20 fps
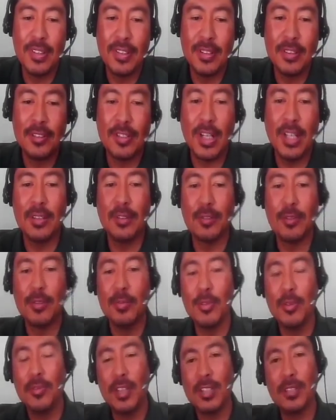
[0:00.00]
you try to
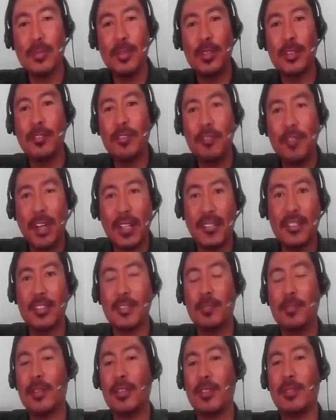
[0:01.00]
remove as much fat
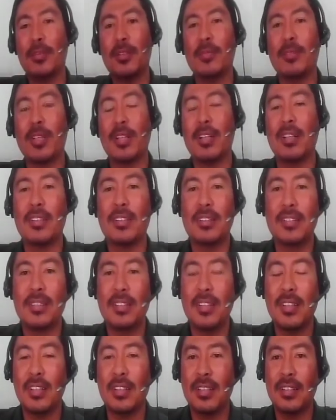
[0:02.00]
as possible because
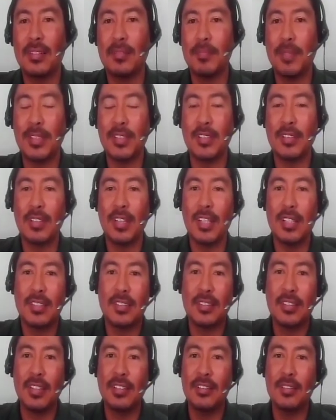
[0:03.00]
the
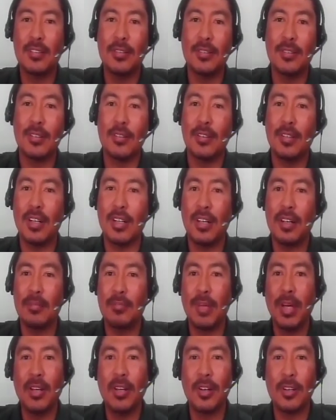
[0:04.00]
pesticides tend to
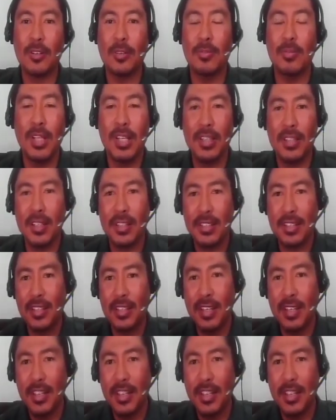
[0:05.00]
bioaccumulate and